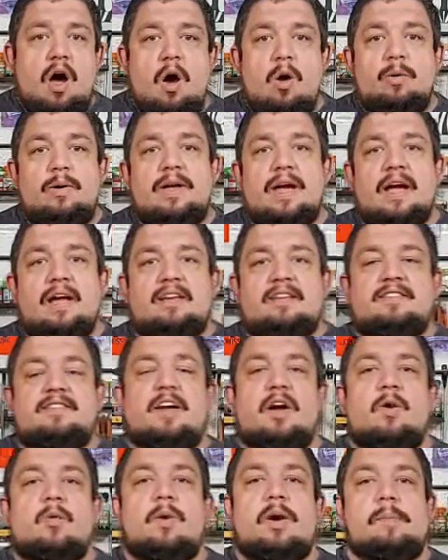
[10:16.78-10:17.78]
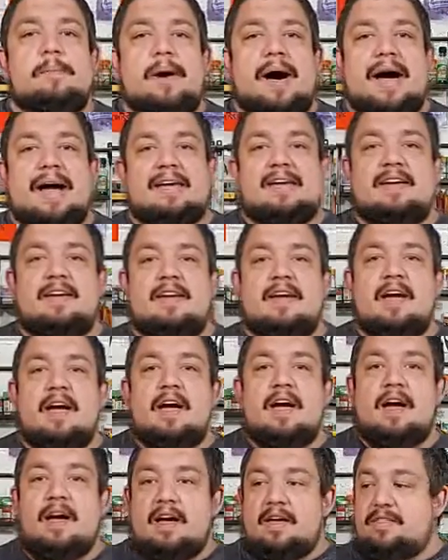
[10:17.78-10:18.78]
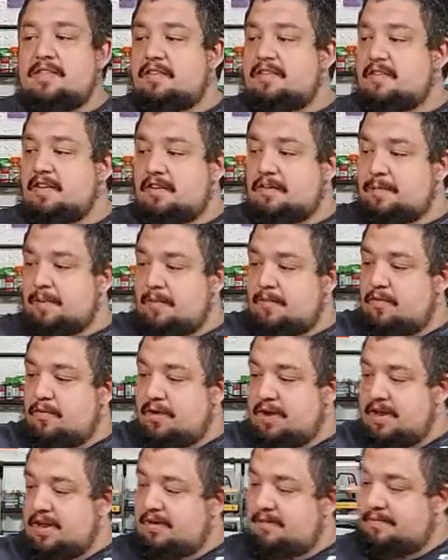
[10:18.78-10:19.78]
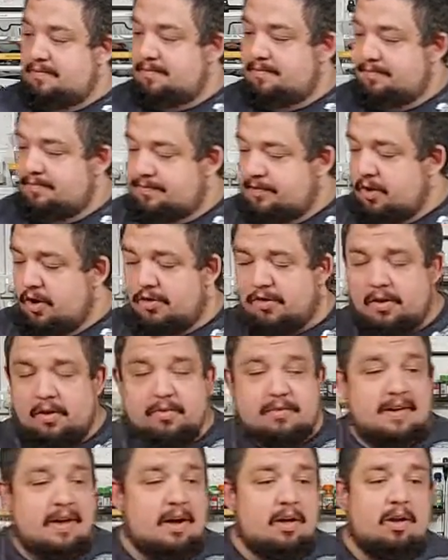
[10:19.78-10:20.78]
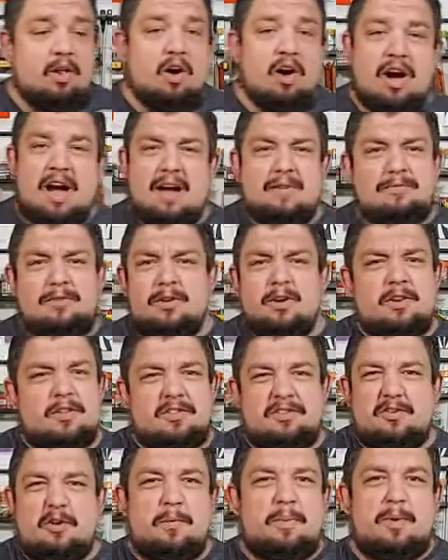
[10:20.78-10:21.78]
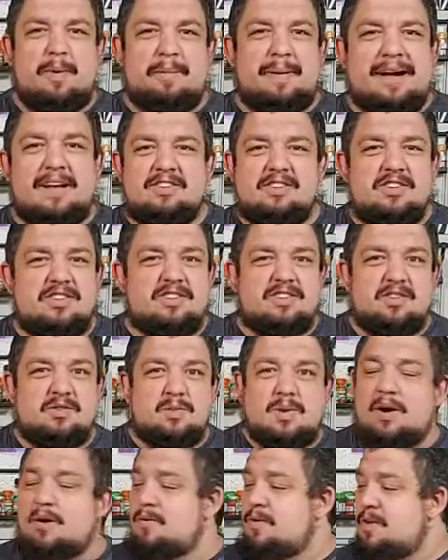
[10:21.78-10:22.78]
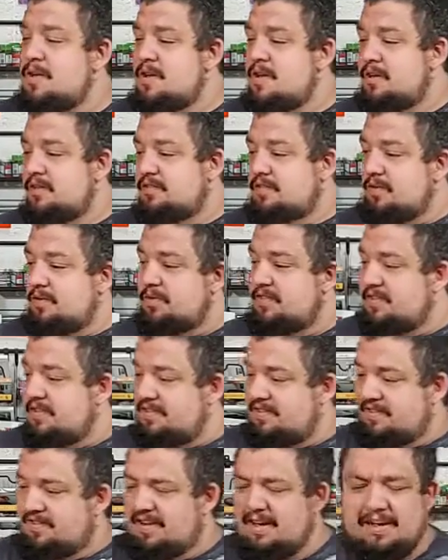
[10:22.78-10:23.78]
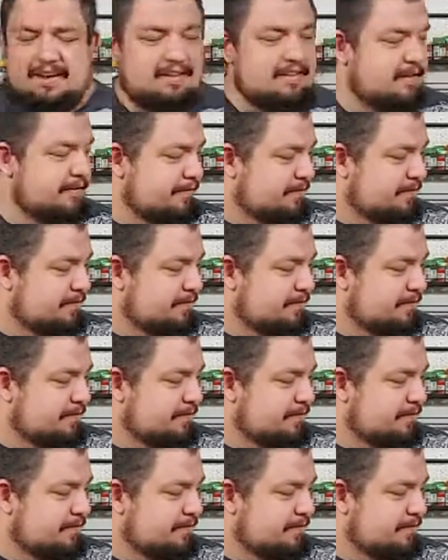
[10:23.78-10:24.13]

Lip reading: Okay, so we're back. This thing's been running God knows how long. I've done another couple of batches as well, so this is slightly